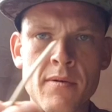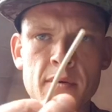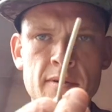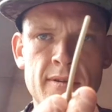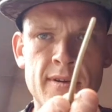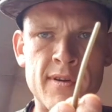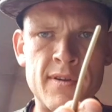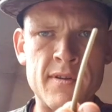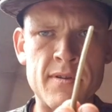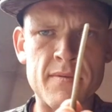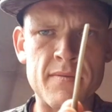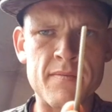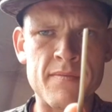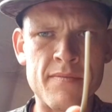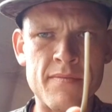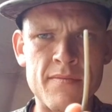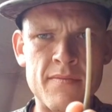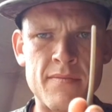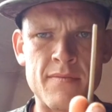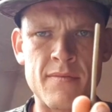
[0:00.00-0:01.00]
One of these.
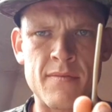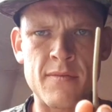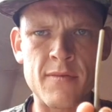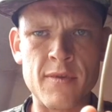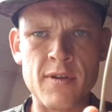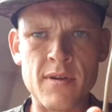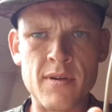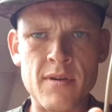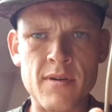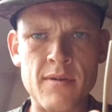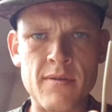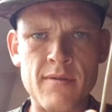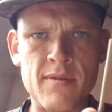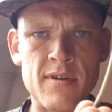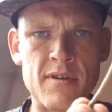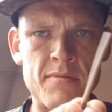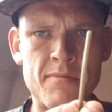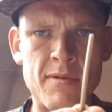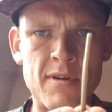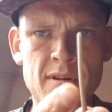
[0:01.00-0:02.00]

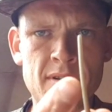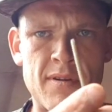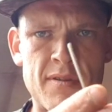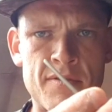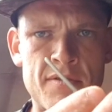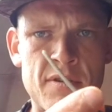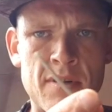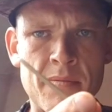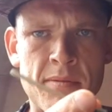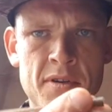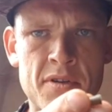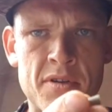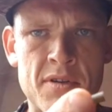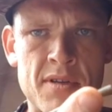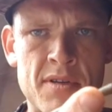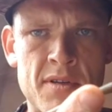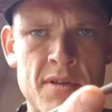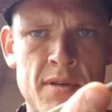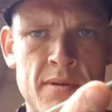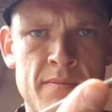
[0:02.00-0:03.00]
These make life so much
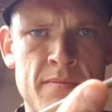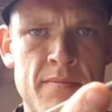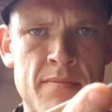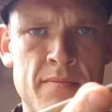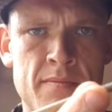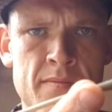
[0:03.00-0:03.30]
easier.